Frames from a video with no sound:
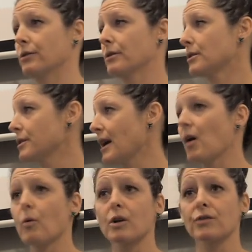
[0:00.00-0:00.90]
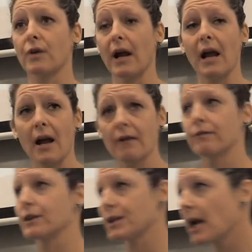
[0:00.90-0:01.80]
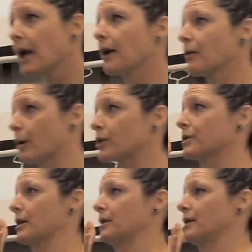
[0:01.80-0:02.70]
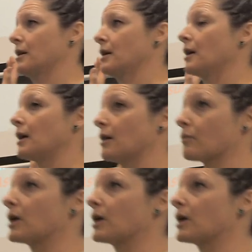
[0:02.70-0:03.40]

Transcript: This is how it works for every single person. It